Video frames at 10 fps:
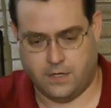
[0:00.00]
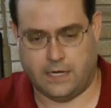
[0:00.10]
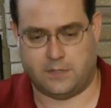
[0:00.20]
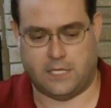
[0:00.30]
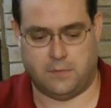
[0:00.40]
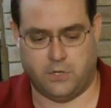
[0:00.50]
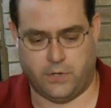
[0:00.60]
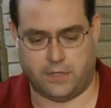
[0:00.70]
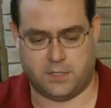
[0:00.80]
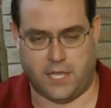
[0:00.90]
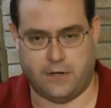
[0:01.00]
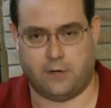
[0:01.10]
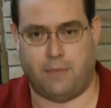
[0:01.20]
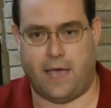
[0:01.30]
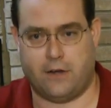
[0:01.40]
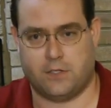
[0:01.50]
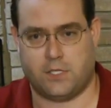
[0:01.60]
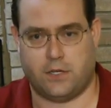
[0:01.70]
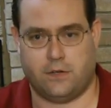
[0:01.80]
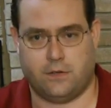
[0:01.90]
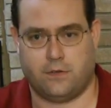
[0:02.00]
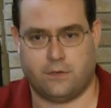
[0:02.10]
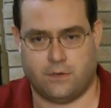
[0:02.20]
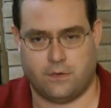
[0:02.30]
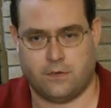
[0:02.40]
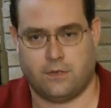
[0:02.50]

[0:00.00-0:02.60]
Now see, I'm doing standard patterns here. It's